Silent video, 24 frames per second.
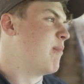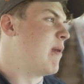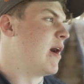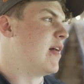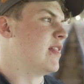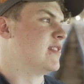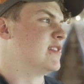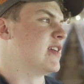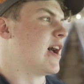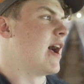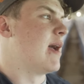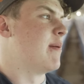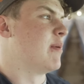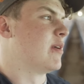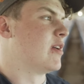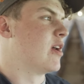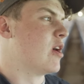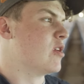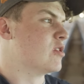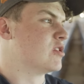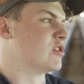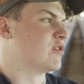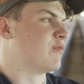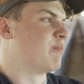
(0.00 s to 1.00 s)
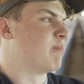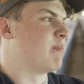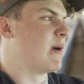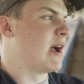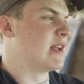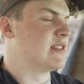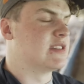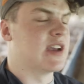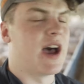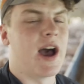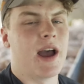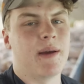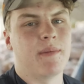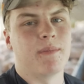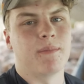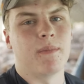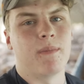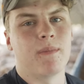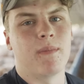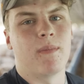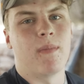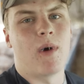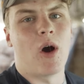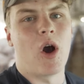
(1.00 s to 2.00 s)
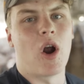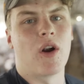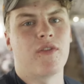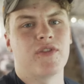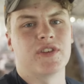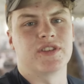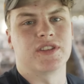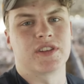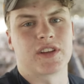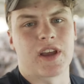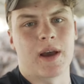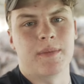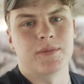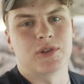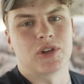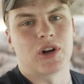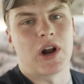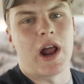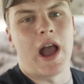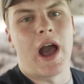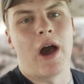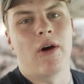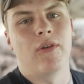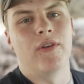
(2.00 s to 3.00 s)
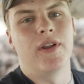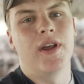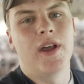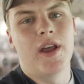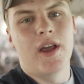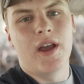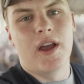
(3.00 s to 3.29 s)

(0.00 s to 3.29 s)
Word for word: By the time it goes, by the time harvest comes around,